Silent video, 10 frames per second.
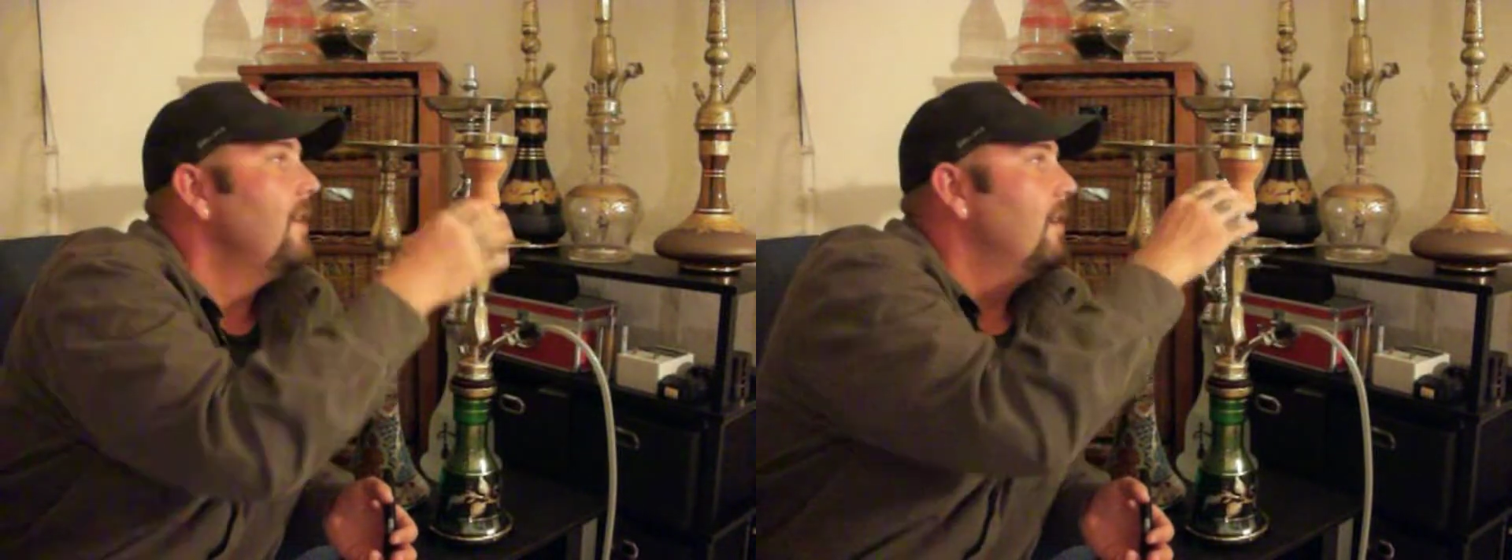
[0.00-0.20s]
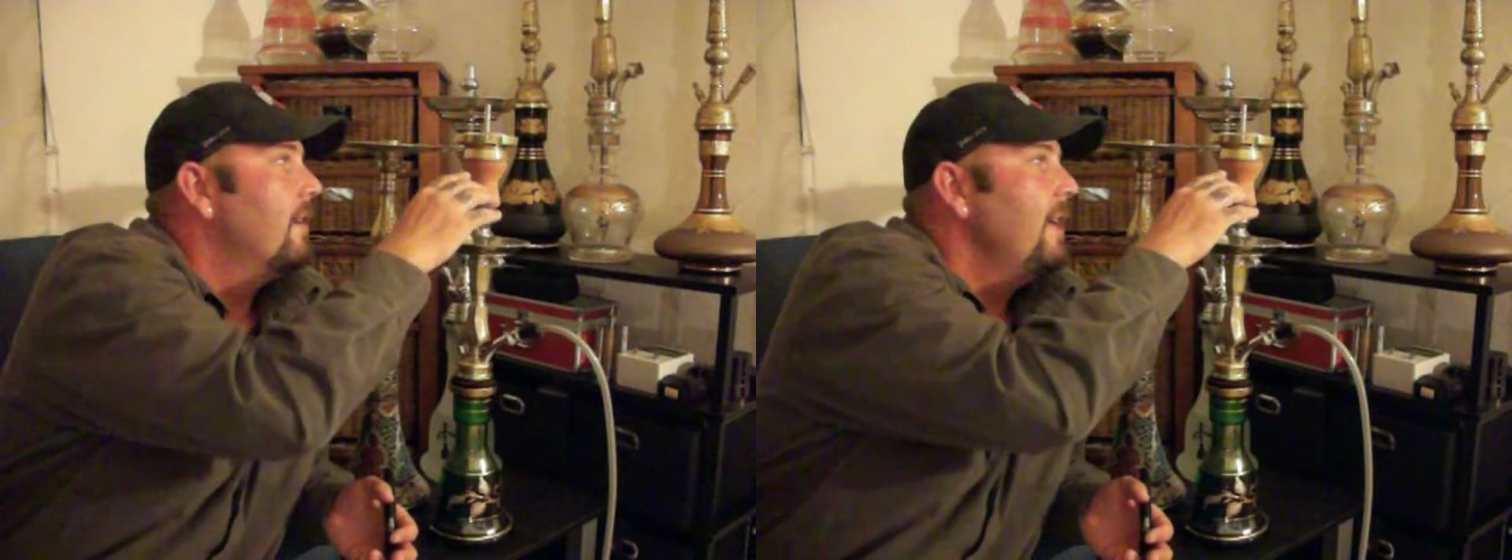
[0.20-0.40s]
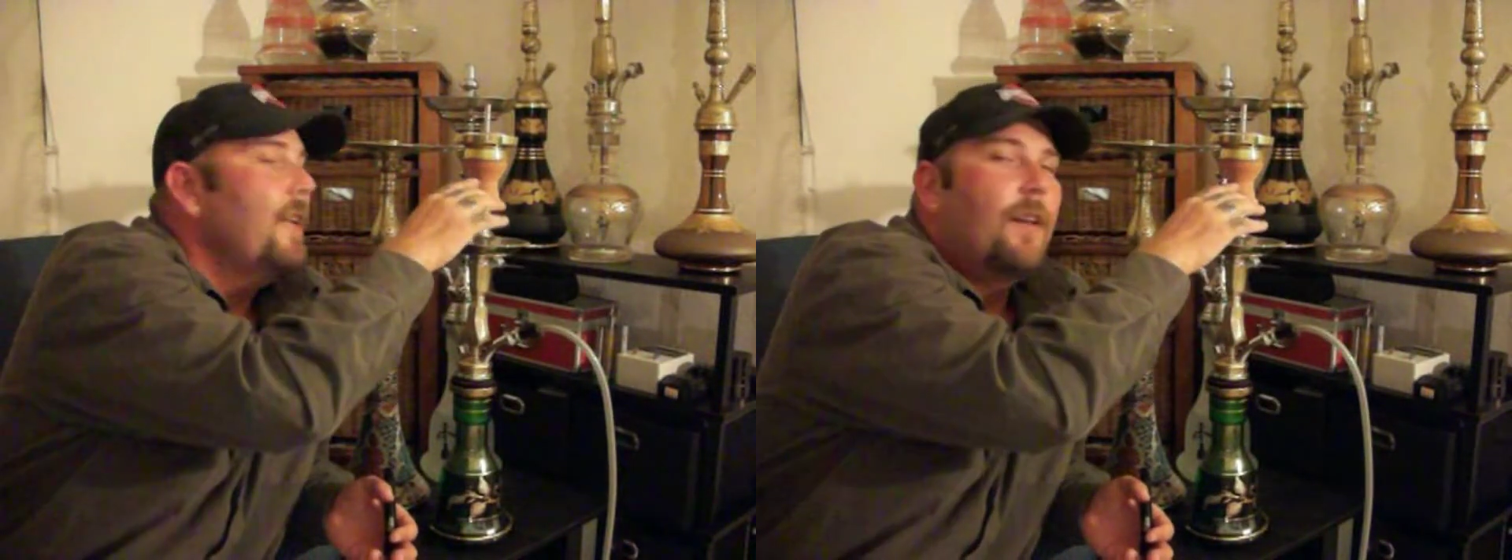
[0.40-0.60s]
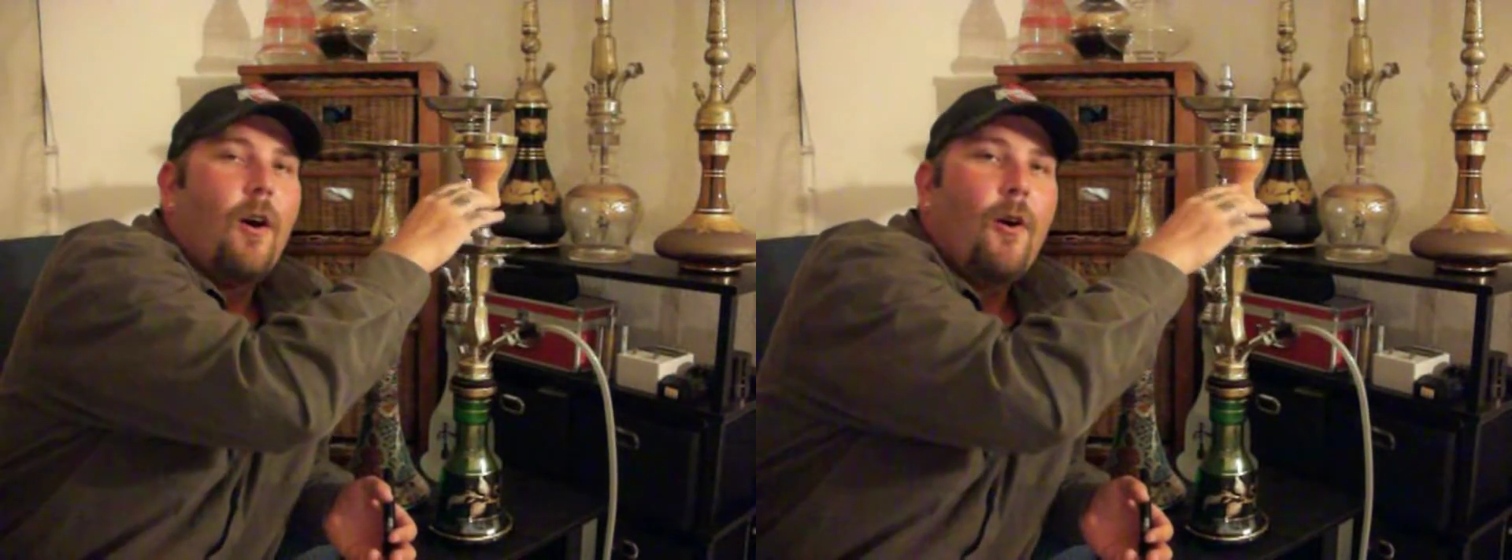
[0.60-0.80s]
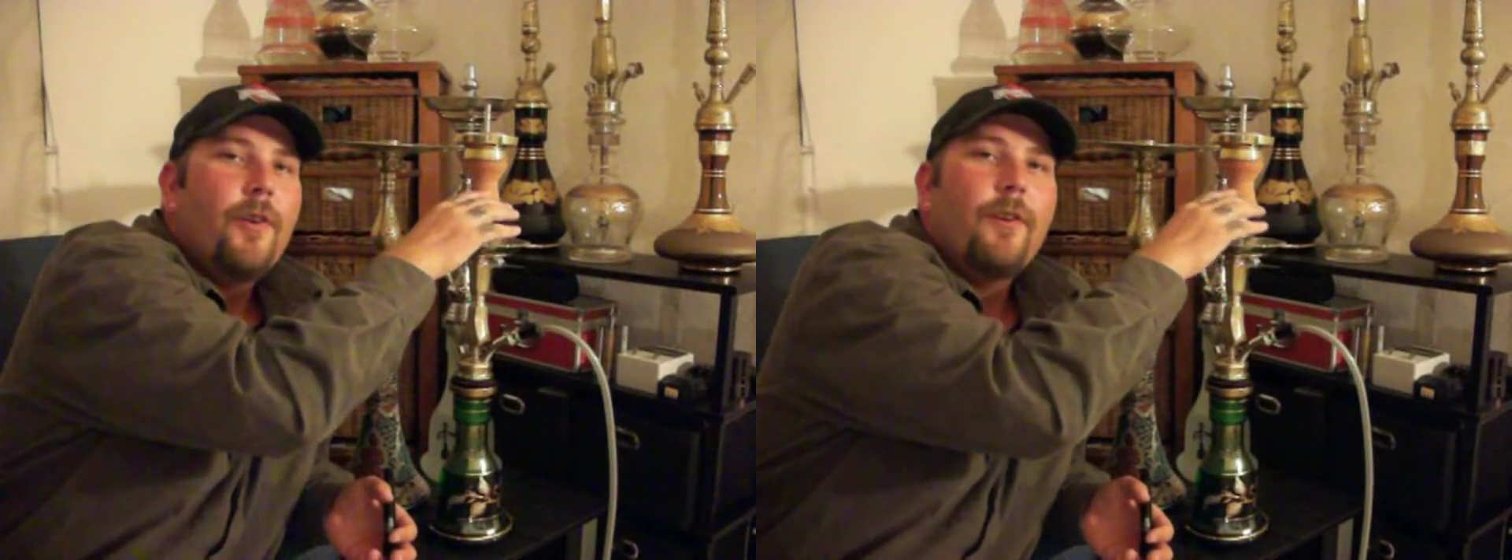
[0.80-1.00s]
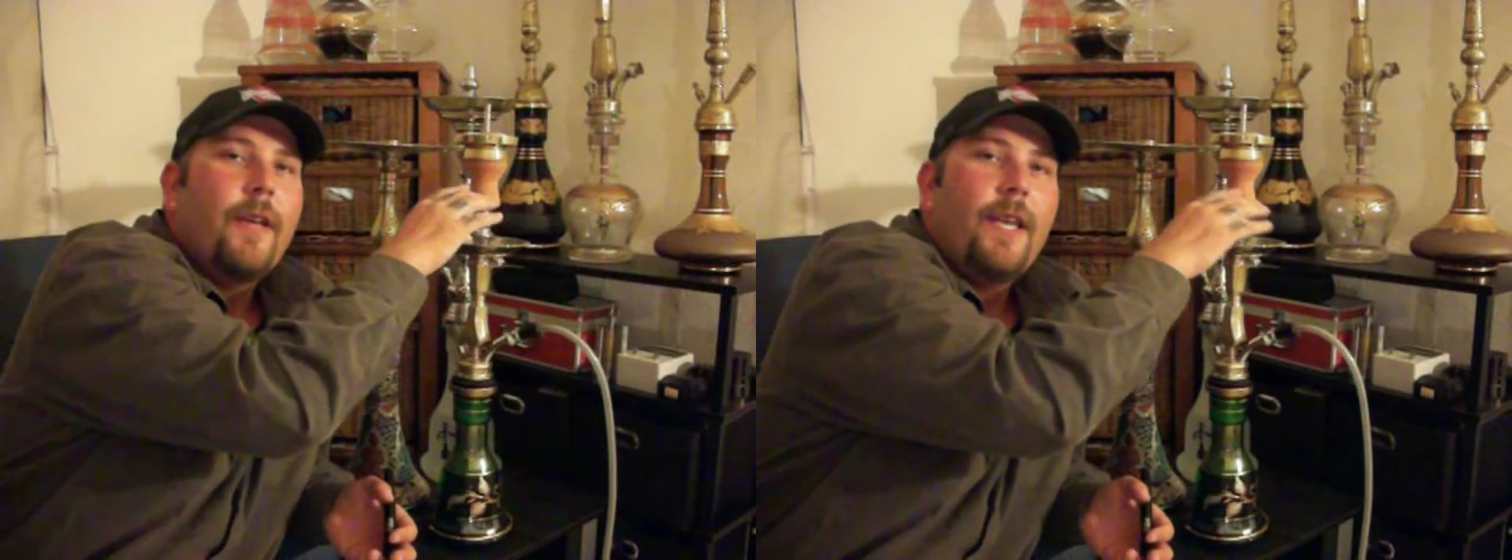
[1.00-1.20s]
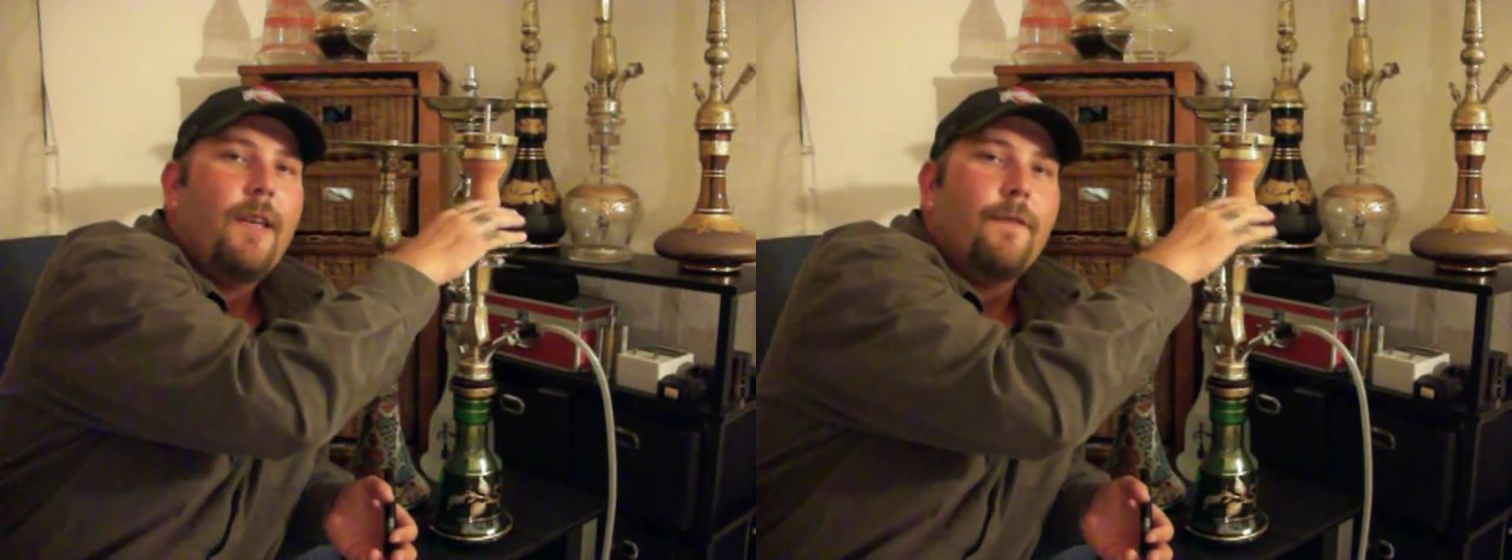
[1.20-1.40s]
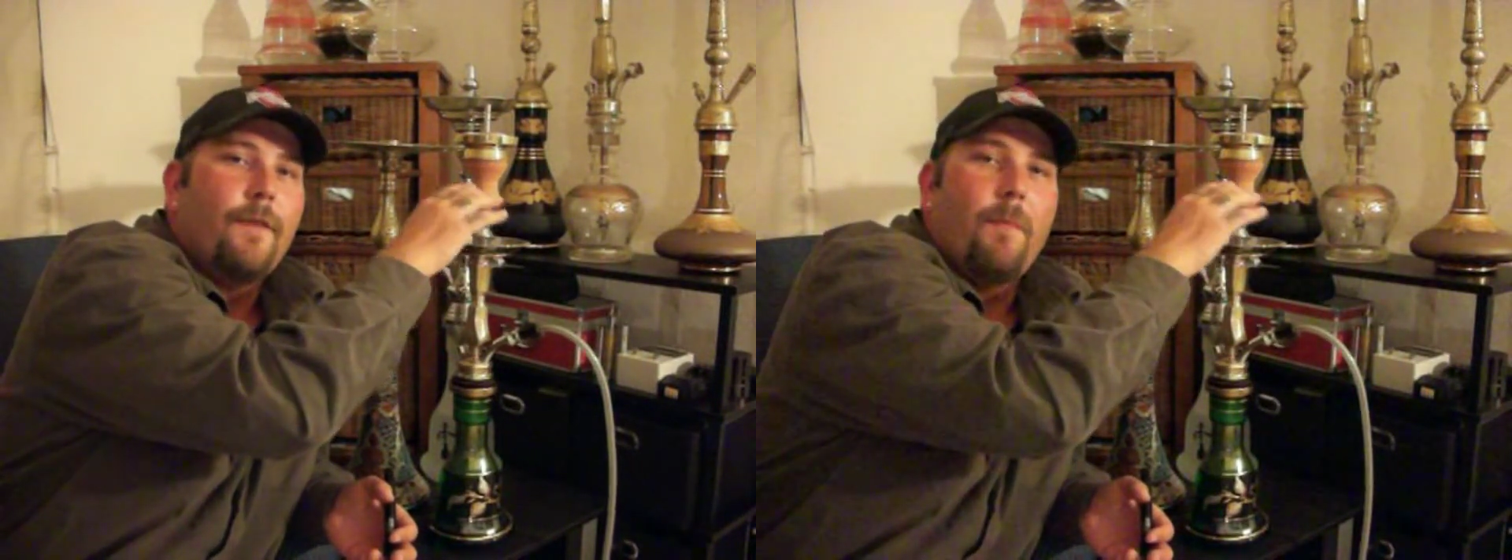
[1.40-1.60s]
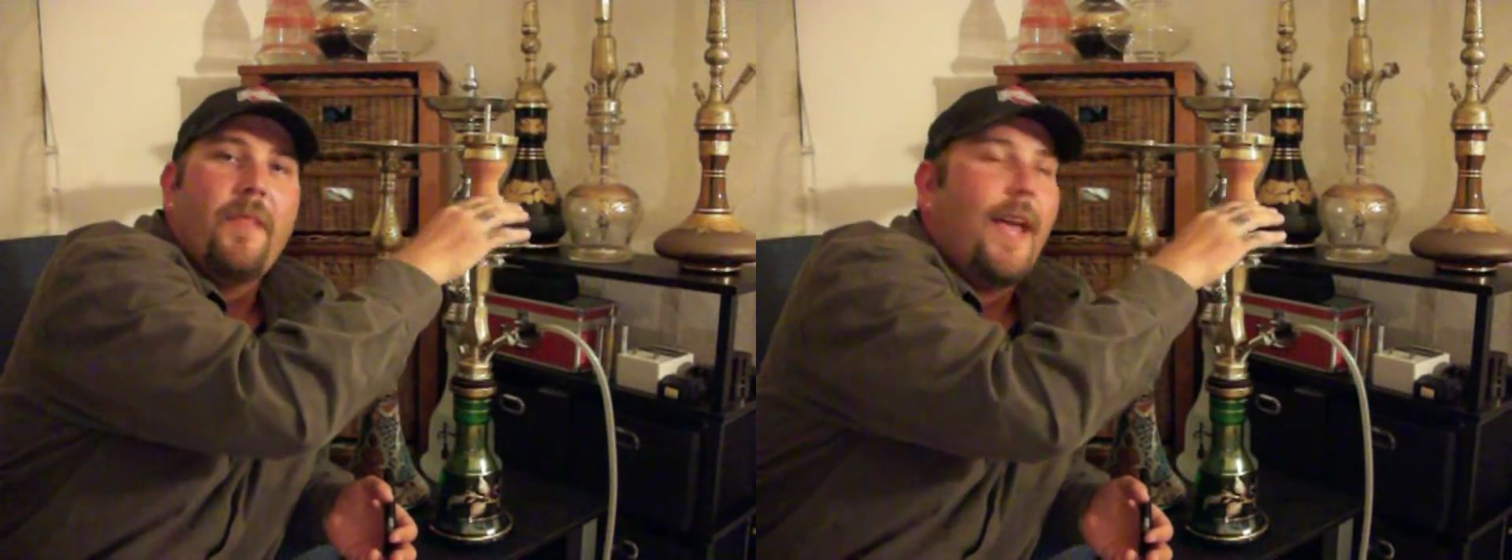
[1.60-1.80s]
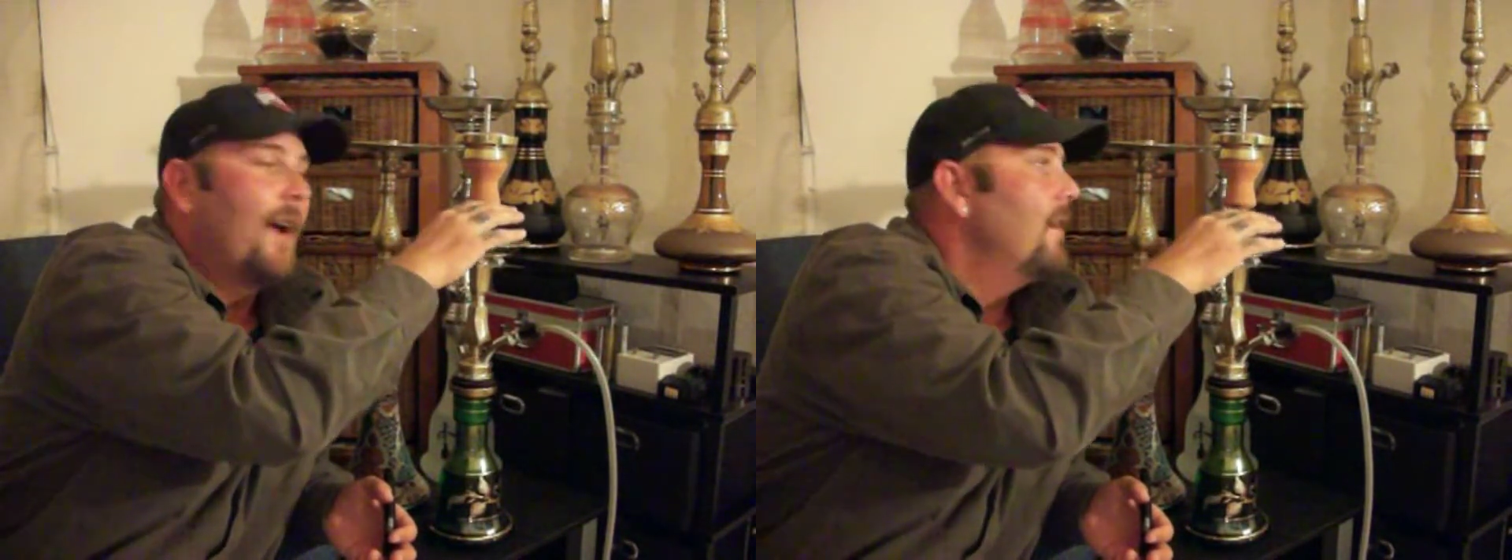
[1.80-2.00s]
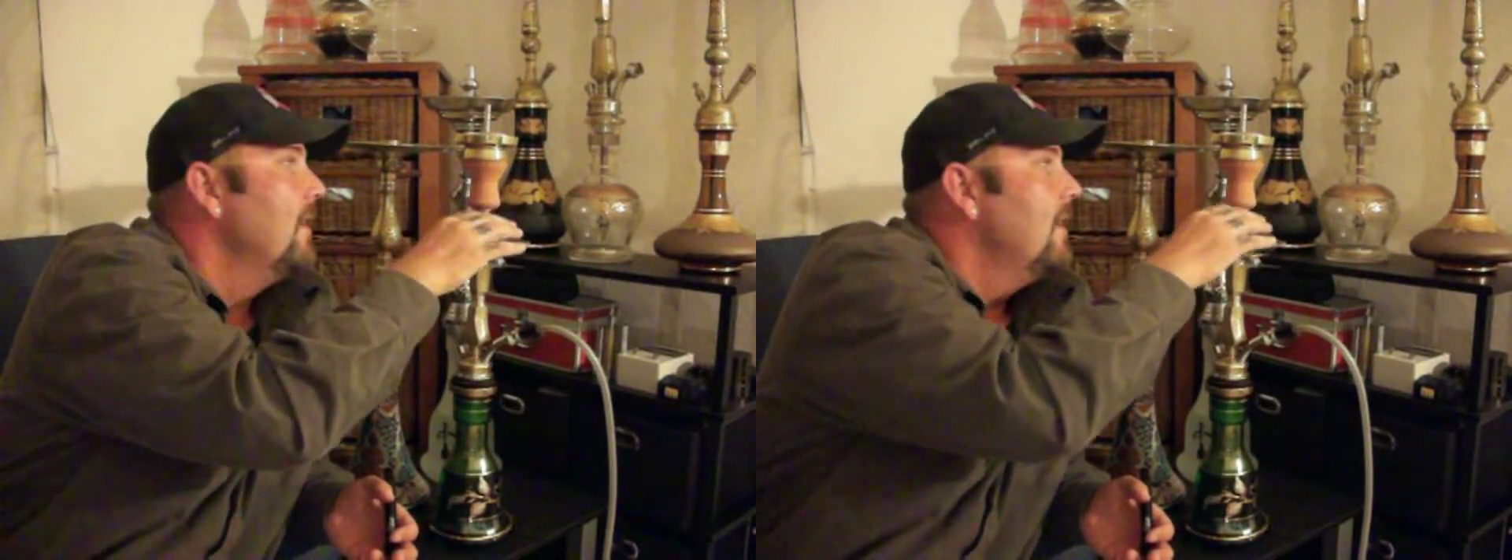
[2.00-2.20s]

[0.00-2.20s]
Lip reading: You're getting all your heat from there.